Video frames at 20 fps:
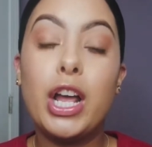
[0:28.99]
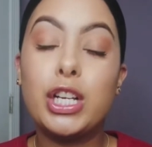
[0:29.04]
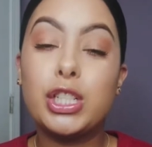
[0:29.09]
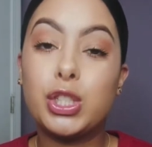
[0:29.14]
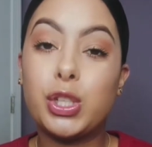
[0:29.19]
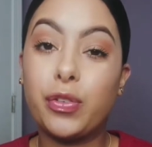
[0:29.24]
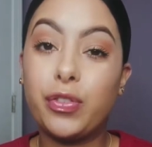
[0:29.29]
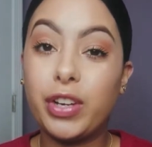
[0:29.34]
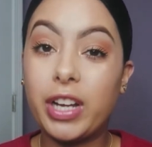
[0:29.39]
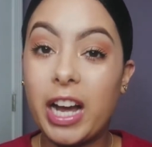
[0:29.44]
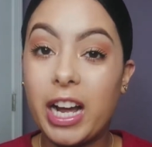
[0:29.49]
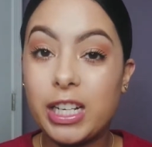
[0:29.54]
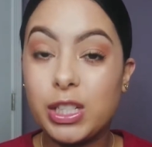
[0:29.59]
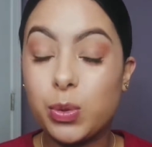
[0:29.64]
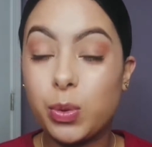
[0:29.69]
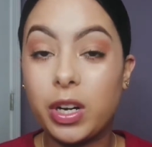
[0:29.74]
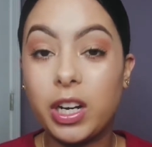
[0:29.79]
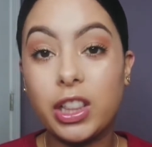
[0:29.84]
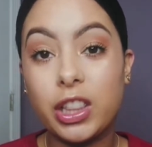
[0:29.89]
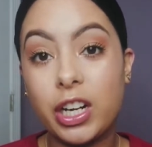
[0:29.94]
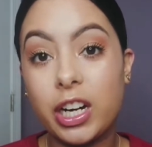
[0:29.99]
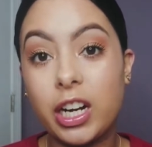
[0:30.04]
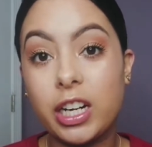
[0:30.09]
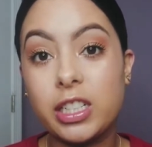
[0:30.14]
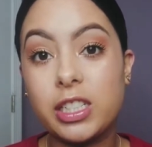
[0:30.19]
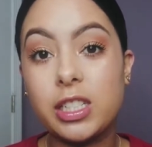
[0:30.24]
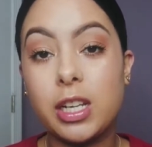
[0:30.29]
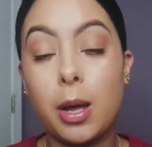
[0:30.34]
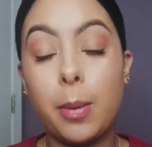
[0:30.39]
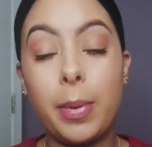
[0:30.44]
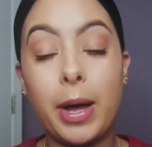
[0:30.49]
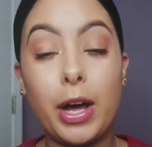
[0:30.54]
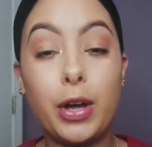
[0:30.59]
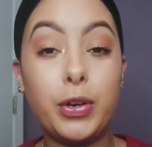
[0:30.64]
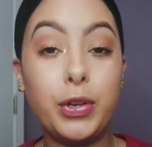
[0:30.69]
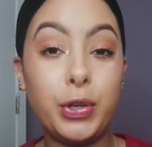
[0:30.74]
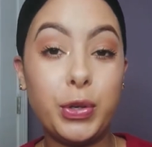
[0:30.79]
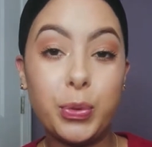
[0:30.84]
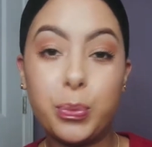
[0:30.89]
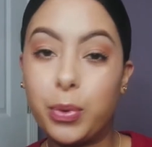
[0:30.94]
So if you guys want to learn
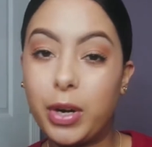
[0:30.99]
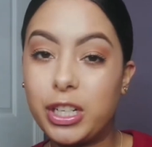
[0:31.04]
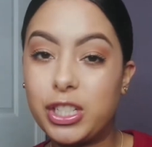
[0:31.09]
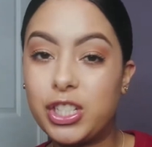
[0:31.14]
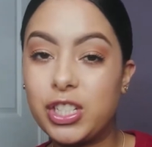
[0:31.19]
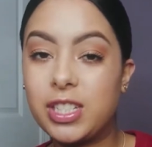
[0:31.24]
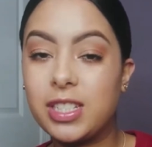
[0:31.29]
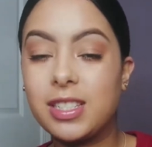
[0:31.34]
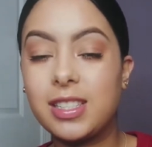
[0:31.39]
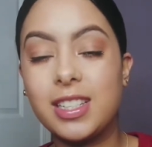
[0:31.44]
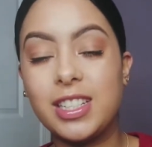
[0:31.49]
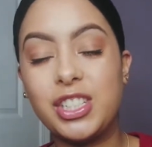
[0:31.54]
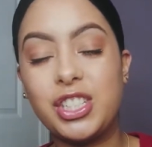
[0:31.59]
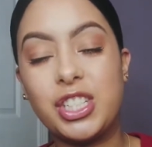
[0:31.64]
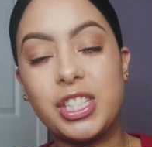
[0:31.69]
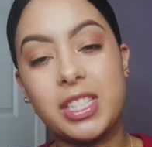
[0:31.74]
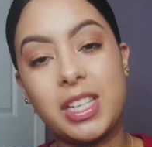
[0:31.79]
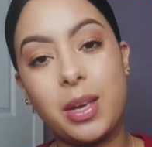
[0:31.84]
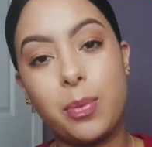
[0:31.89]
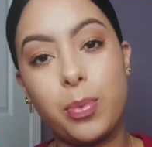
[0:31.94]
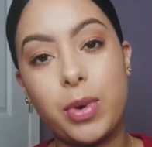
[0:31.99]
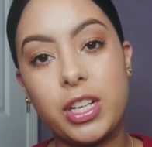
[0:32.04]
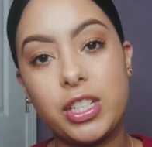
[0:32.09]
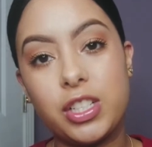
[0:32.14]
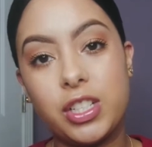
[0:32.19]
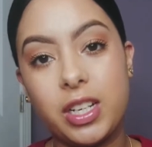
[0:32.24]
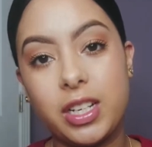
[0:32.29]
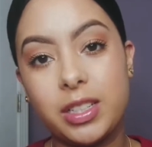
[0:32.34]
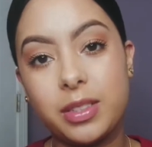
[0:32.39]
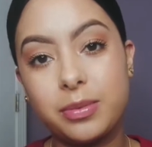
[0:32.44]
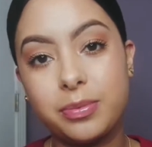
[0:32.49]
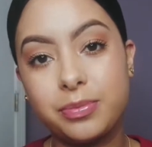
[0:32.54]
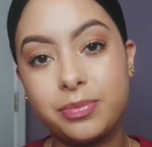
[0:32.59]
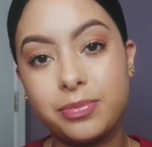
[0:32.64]
about new brushes, then just keep watching.